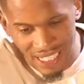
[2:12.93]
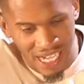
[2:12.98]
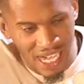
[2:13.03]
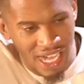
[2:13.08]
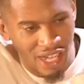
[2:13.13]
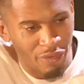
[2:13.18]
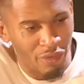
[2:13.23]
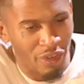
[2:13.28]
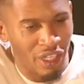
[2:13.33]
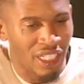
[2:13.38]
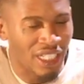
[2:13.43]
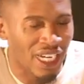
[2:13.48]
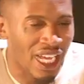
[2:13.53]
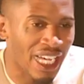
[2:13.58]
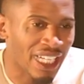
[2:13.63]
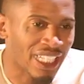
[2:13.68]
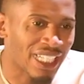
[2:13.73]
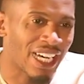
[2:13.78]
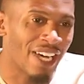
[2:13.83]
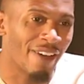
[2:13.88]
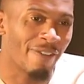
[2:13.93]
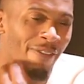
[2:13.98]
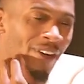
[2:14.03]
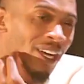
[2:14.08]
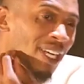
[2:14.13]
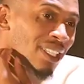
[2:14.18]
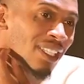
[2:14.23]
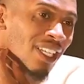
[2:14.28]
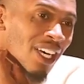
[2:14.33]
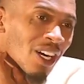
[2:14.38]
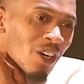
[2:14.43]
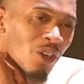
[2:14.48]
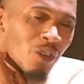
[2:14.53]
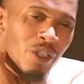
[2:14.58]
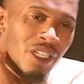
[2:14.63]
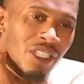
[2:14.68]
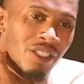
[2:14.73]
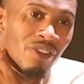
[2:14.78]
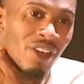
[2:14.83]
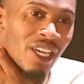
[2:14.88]
I think like I
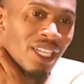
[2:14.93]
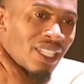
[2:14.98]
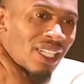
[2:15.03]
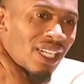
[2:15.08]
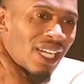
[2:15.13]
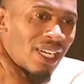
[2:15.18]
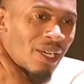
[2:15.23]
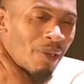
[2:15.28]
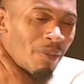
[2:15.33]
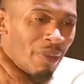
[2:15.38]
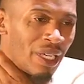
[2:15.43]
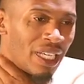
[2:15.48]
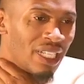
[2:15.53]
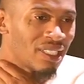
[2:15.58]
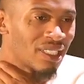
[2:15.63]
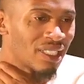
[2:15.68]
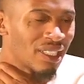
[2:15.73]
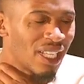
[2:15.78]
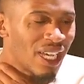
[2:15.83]
always find it like amazing.